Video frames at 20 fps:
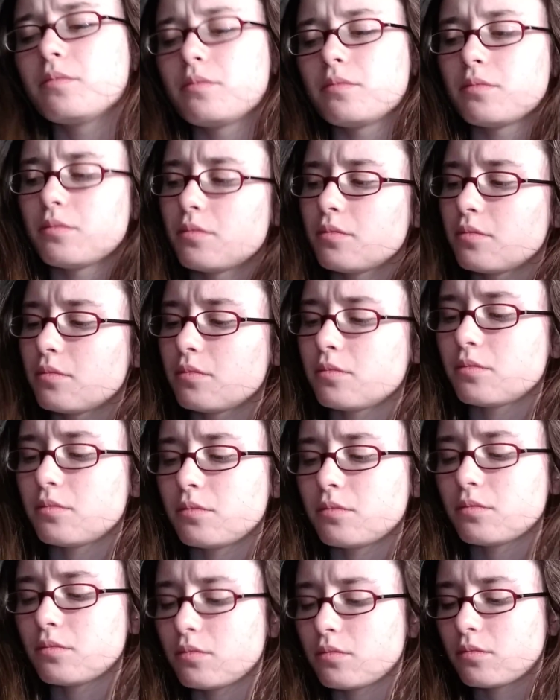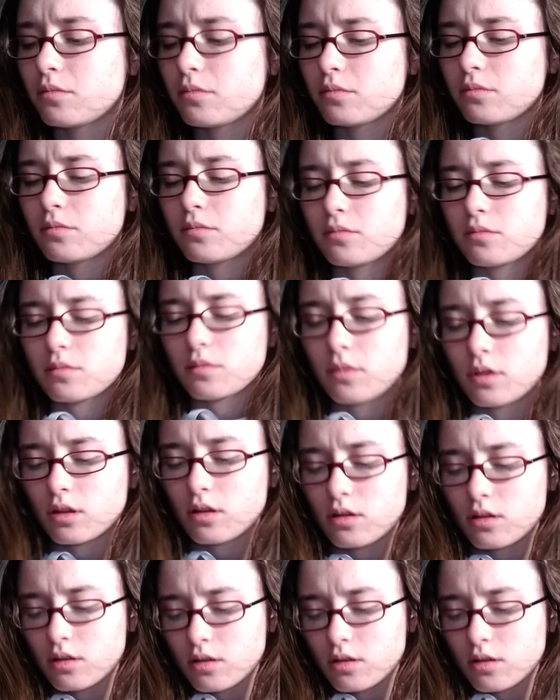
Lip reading: Nobody speaks.